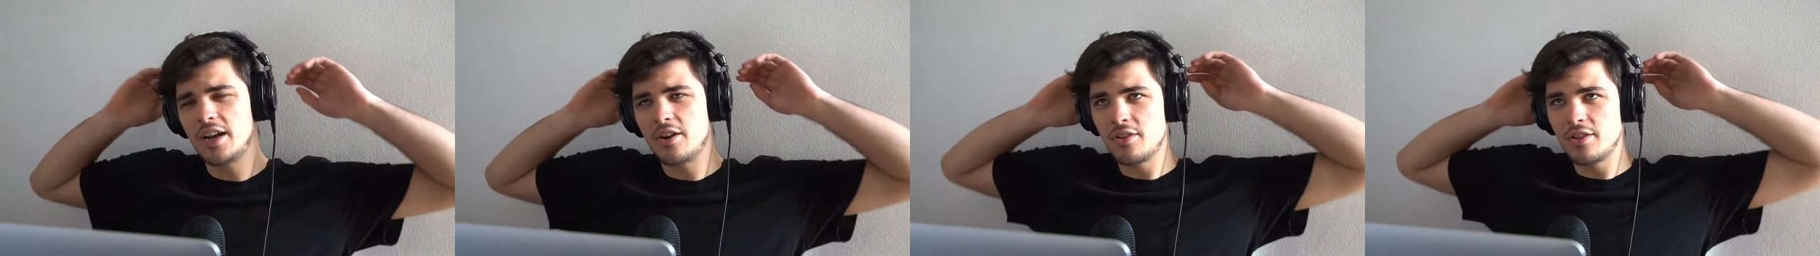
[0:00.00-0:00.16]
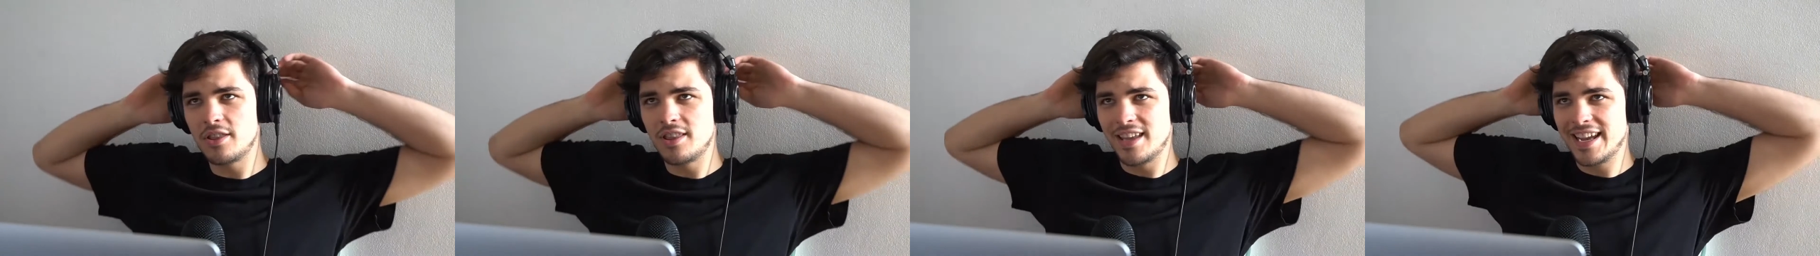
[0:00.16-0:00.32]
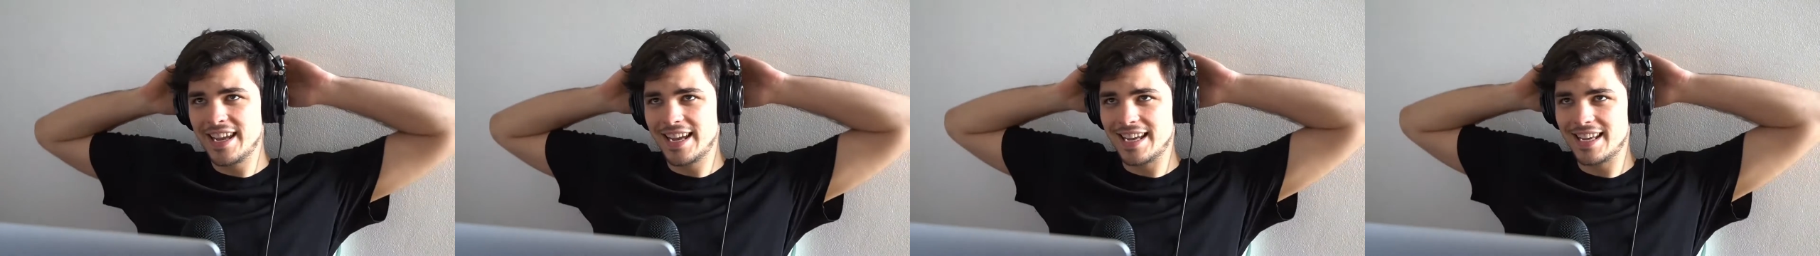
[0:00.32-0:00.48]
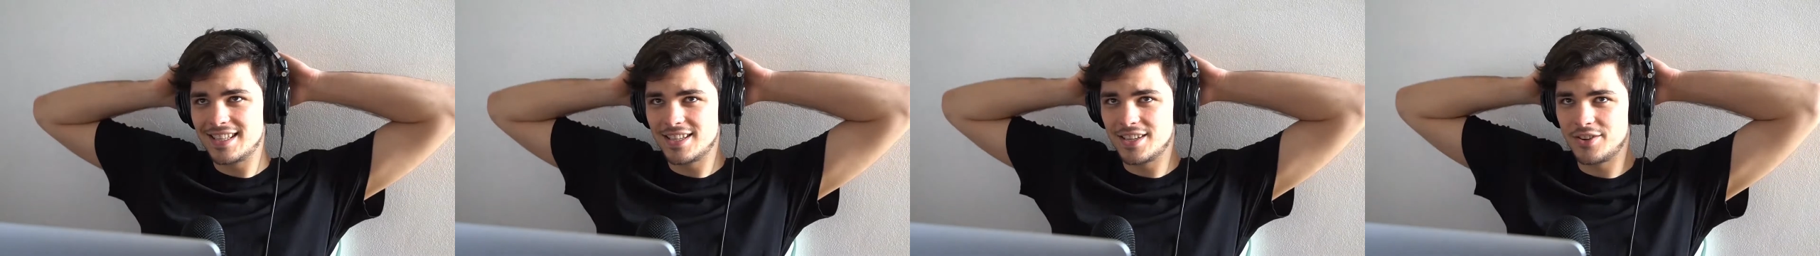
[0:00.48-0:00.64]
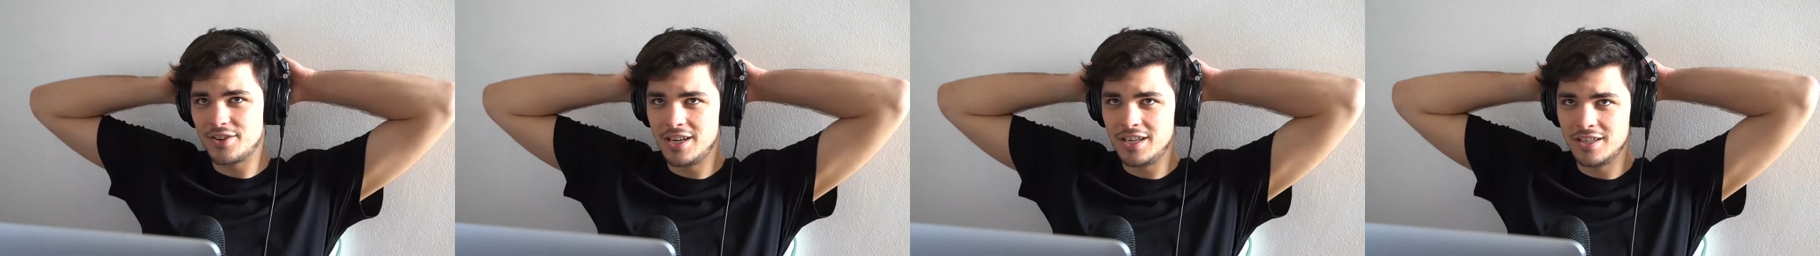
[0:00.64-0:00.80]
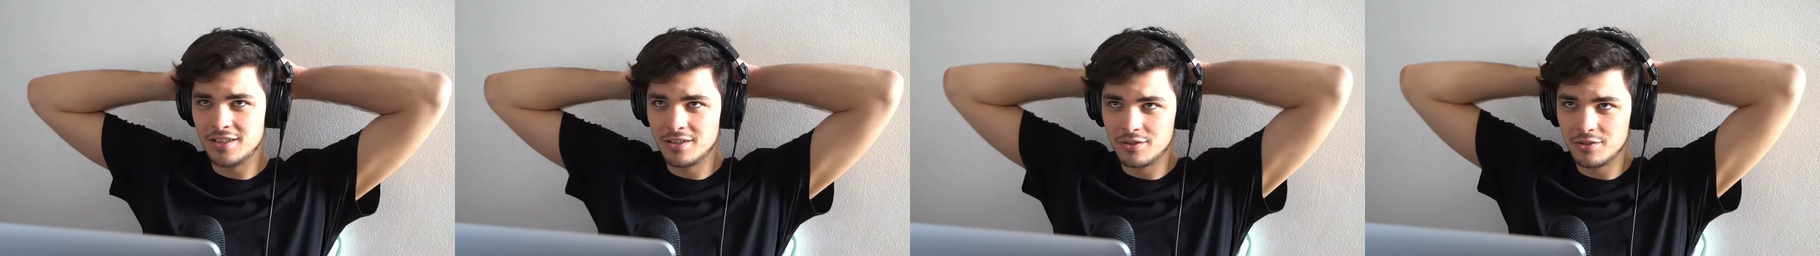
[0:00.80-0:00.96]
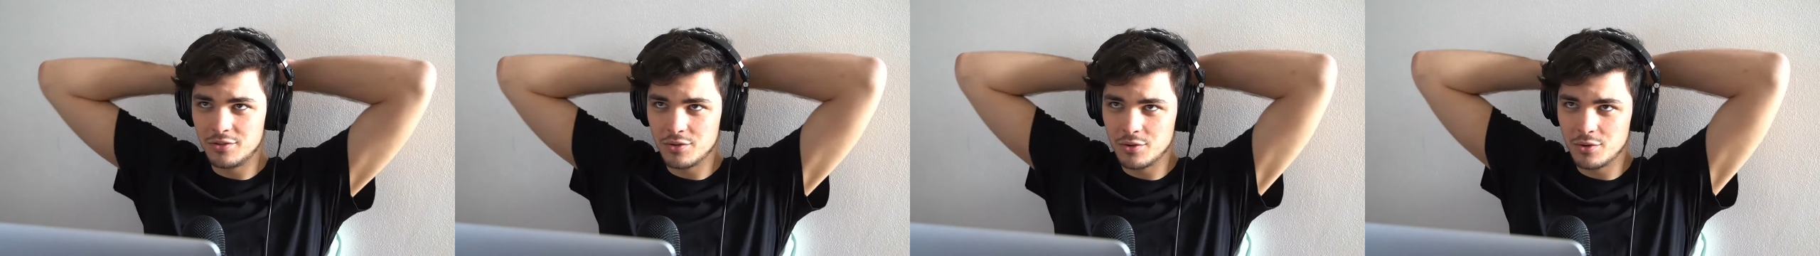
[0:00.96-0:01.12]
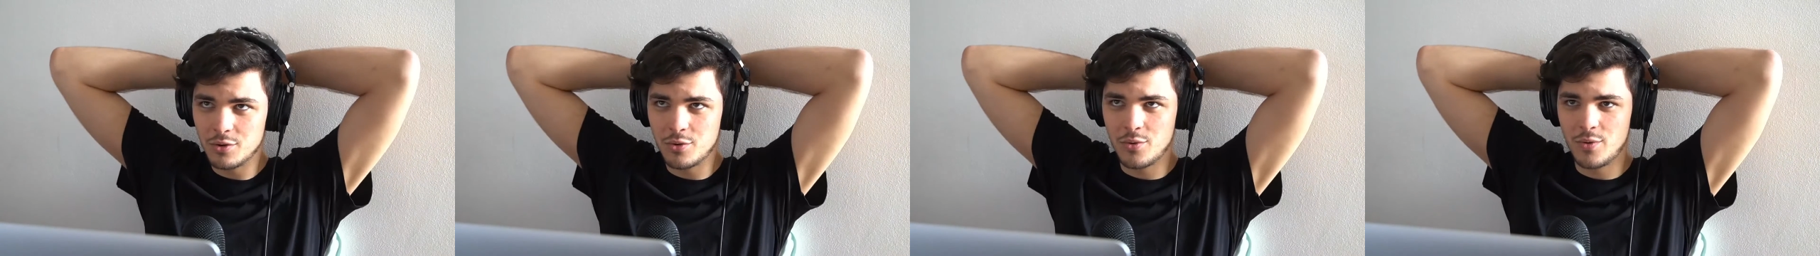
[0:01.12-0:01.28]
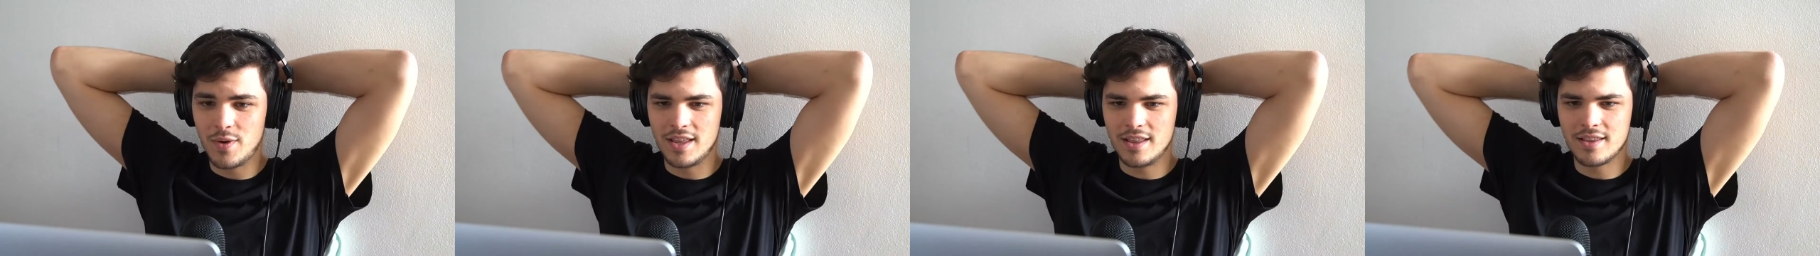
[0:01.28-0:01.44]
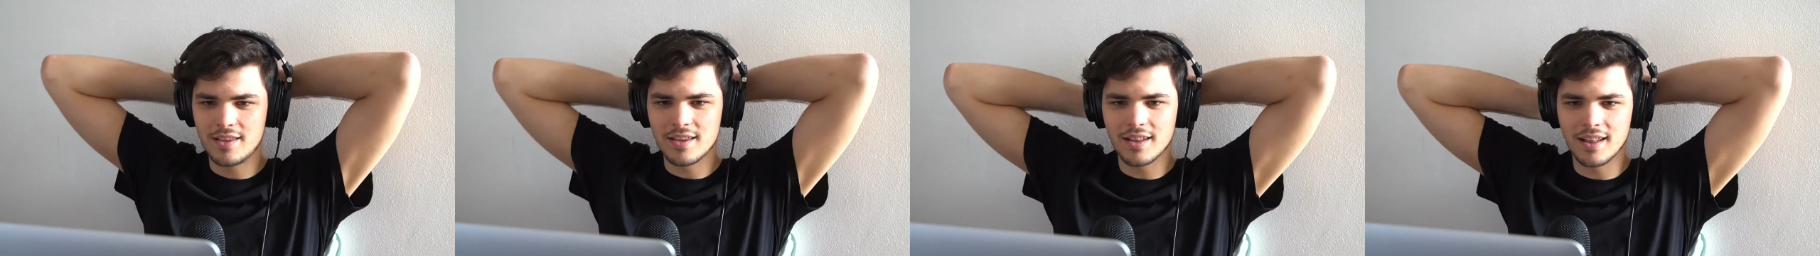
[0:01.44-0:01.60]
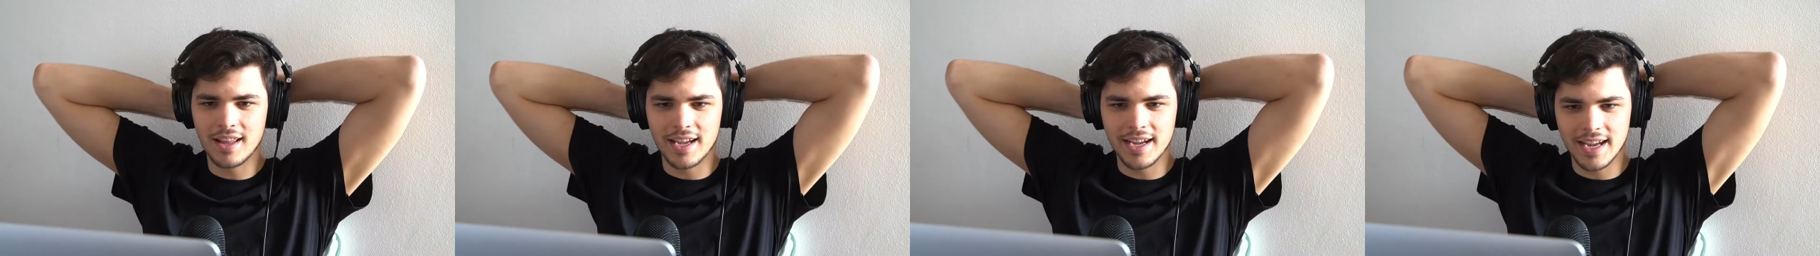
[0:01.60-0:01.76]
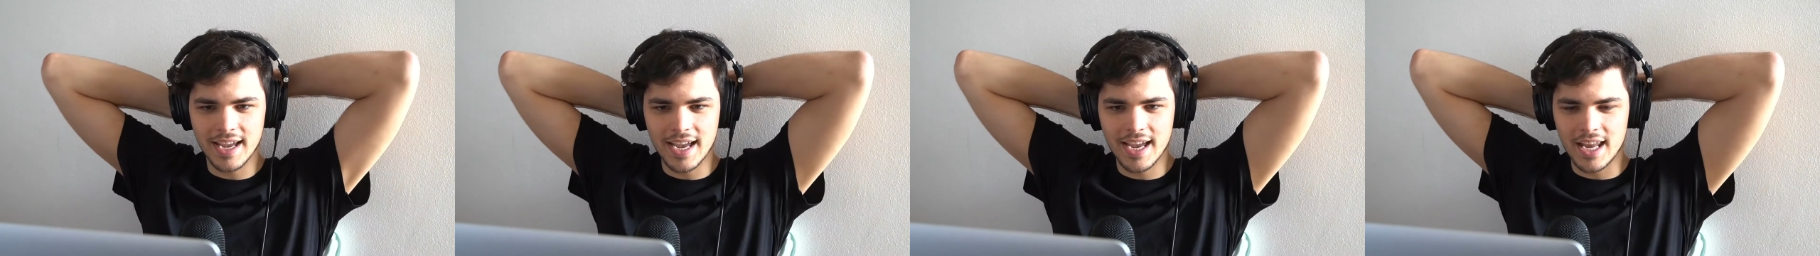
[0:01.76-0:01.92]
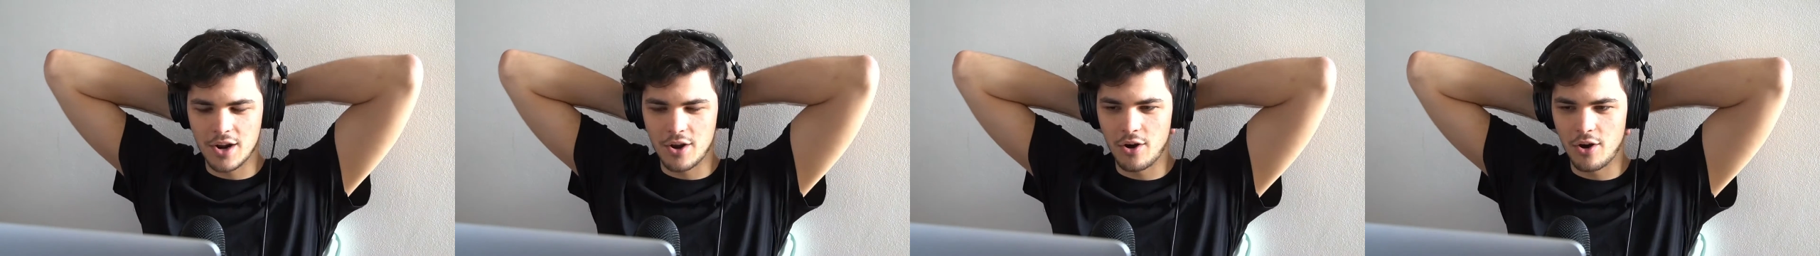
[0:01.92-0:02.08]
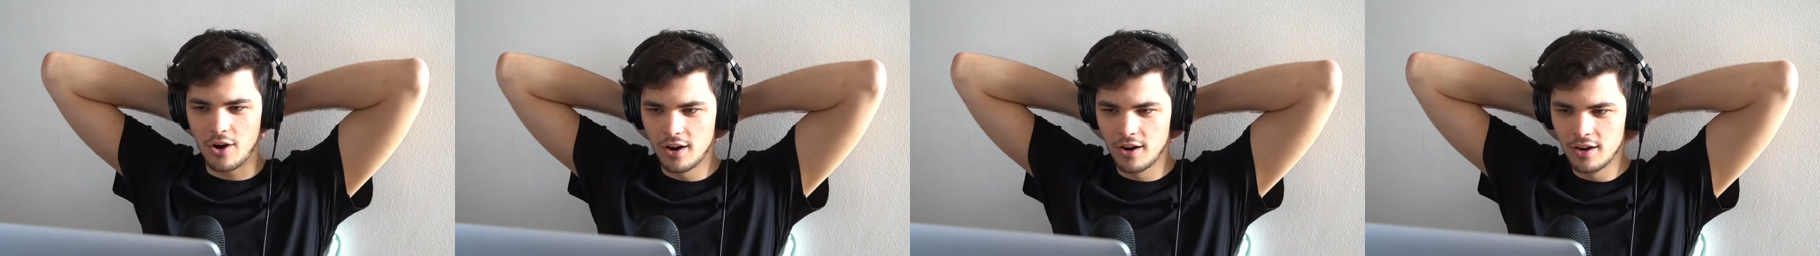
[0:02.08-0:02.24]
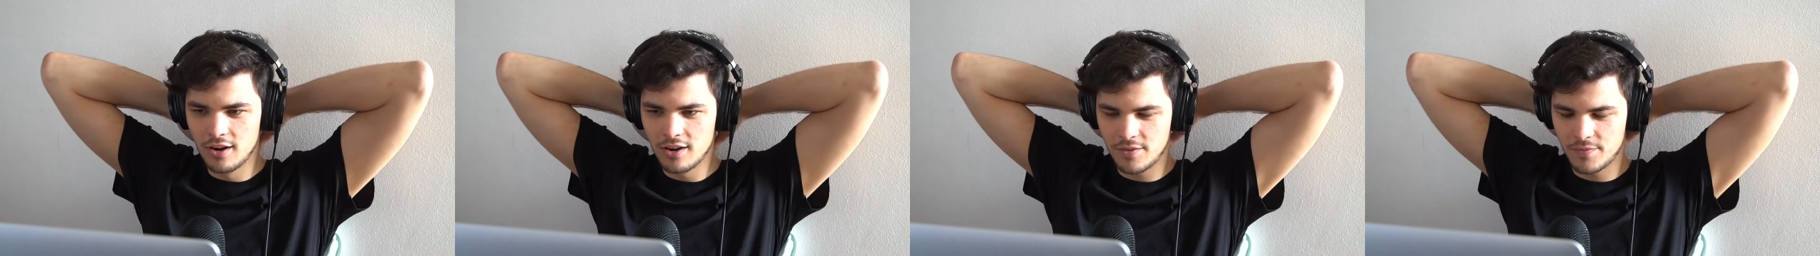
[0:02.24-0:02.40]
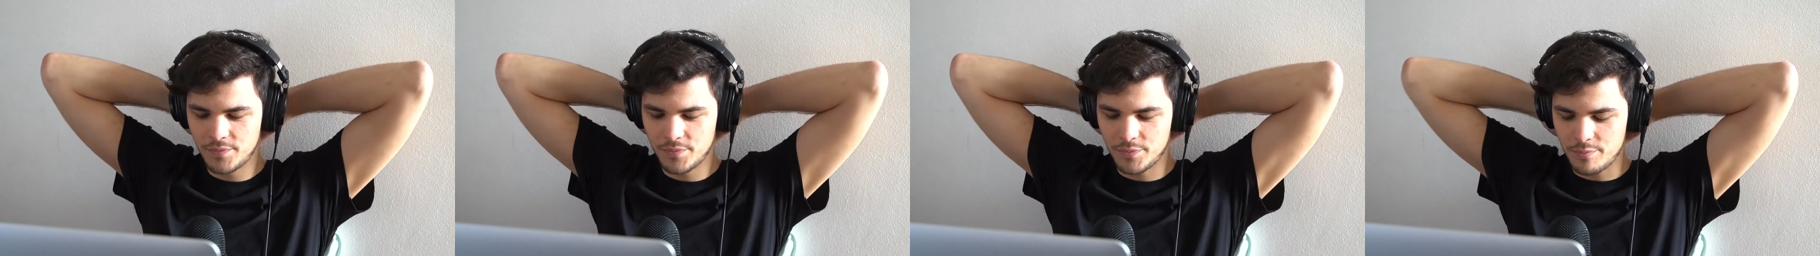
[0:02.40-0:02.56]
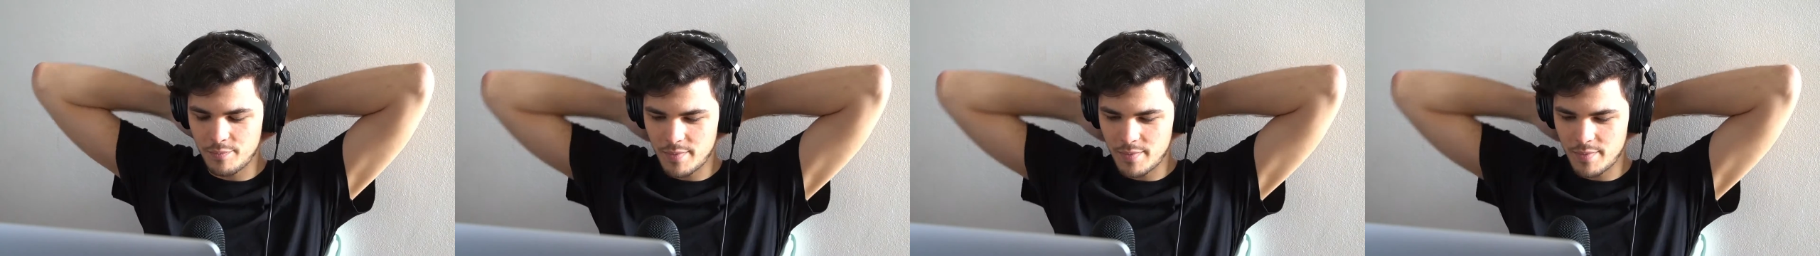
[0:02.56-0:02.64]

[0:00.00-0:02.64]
I don't think it's a reason to quit like at all.